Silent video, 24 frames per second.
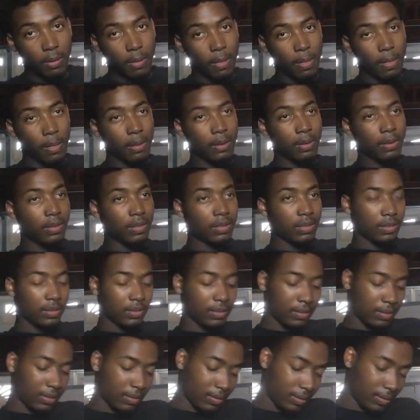
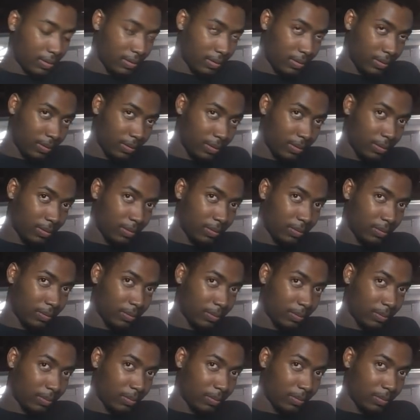
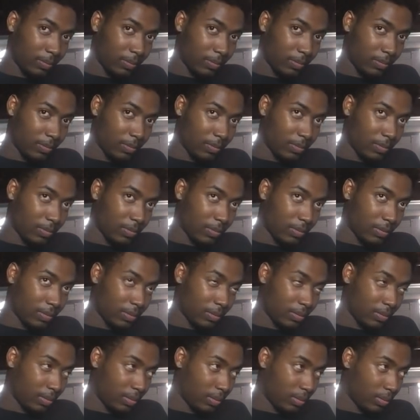
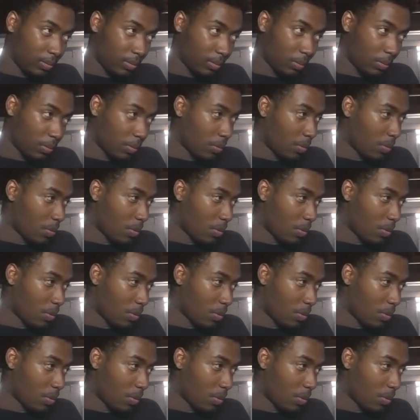[no speech]